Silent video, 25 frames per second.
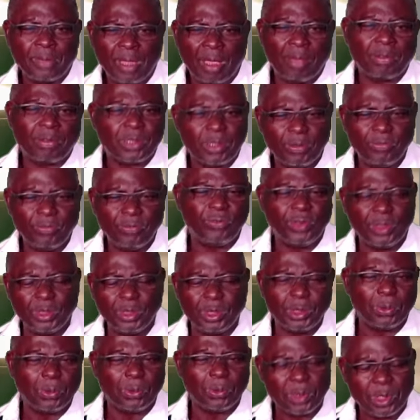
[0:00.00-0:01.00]
I've seen
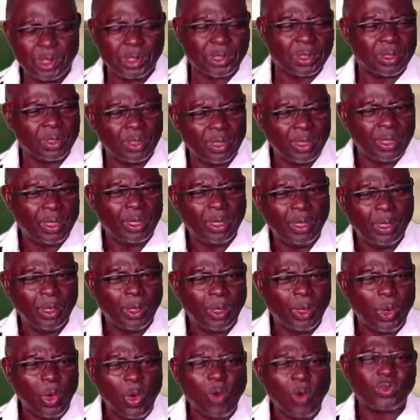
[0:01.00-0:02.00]
videos
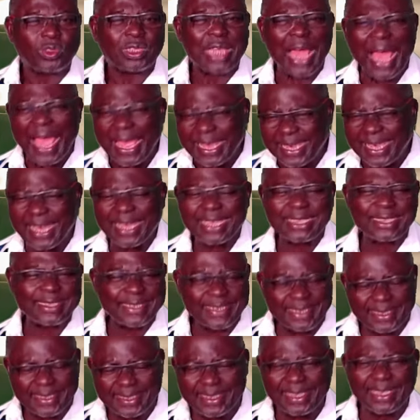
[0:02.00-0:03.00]
of tigers
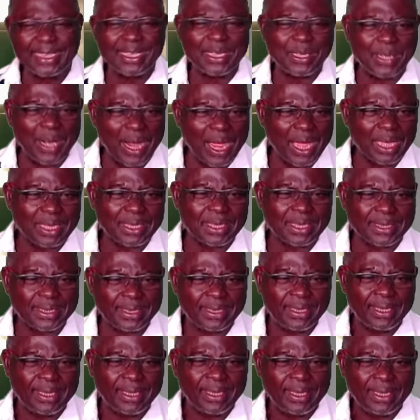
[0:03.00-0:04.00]
eating
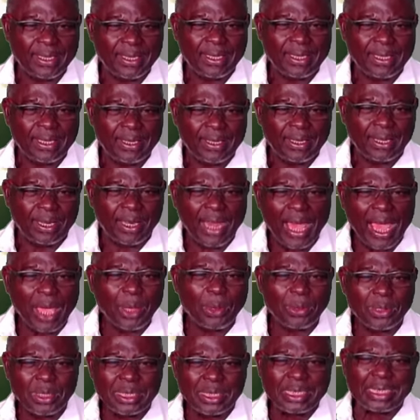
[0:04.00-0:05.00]
grass.
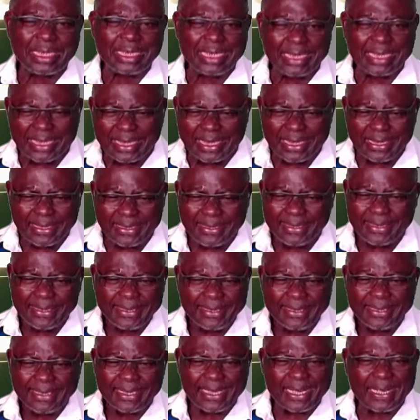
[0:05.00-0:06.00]
Lions eating
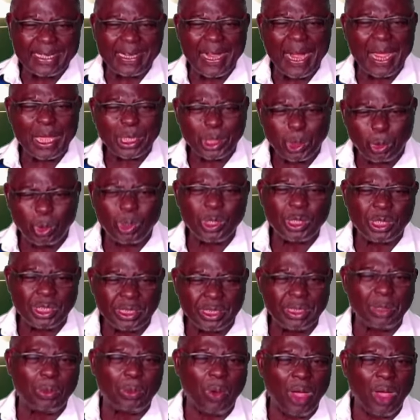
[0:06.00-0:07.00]
grass once
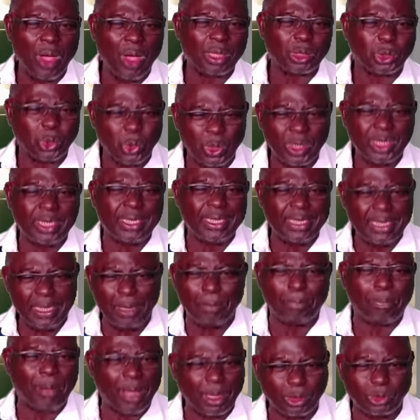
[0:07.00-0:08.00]
in a while to heal
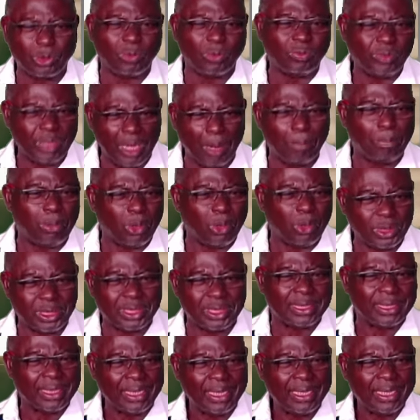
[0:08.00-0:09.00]
a part of their body.
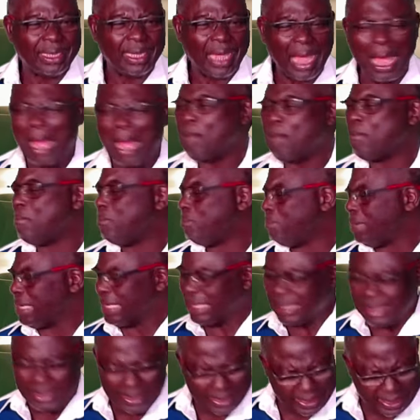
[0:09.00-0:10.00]

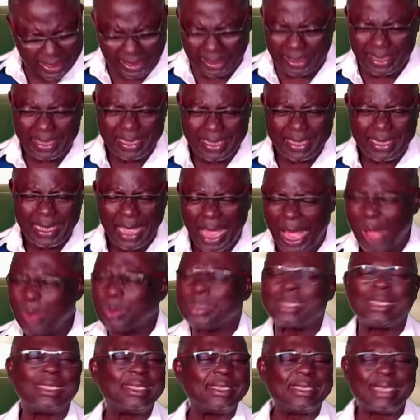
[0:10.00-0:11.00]
Amazing. How
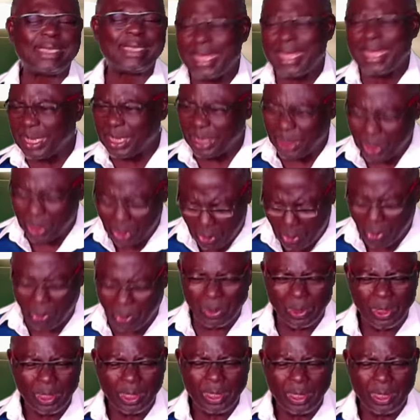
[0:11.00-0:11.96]
did they know?